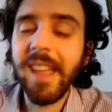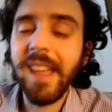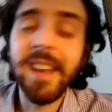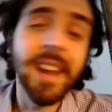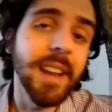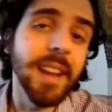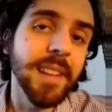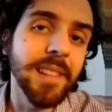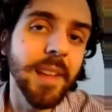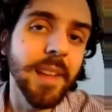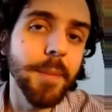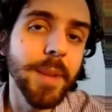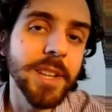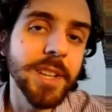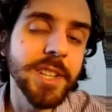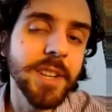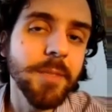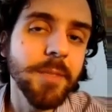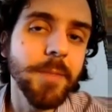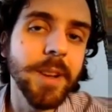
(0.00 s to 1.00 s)
and as I
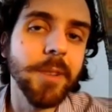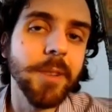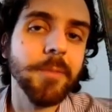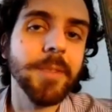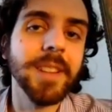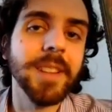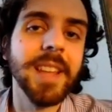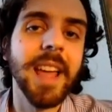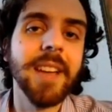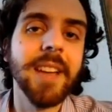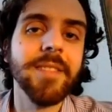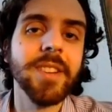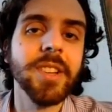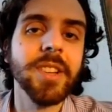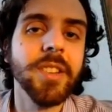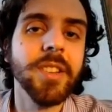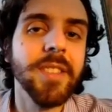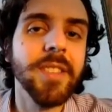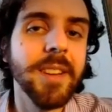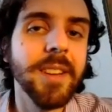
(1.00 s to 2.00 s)
mentioned, we don't really have a
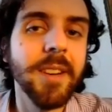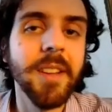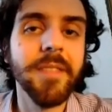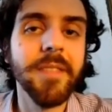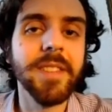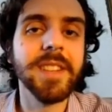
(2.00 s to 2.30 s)
good theory